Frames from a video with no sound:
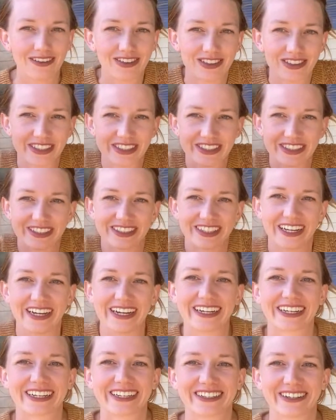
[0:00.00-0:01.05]
a little like
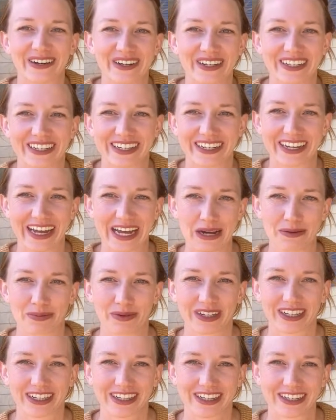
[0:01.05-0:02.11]
gardening
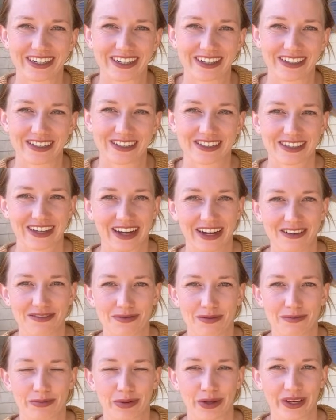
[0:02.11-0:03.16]
apron because I've
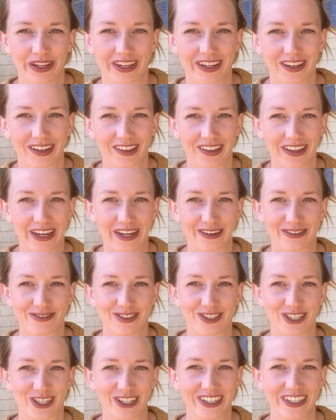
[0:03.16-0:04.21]
been putting a lot of
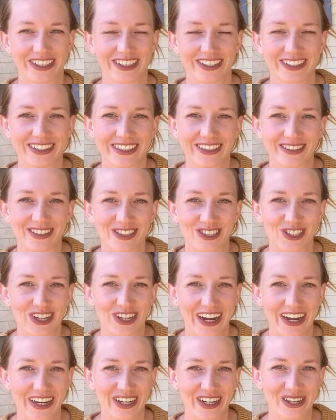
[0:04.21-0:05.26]
dirt in the
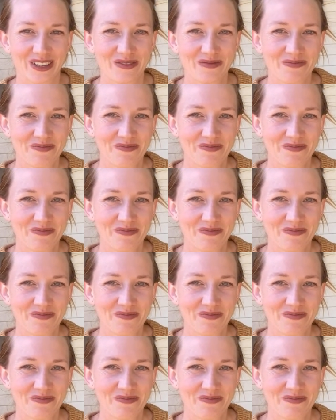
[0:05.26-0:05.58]
dryer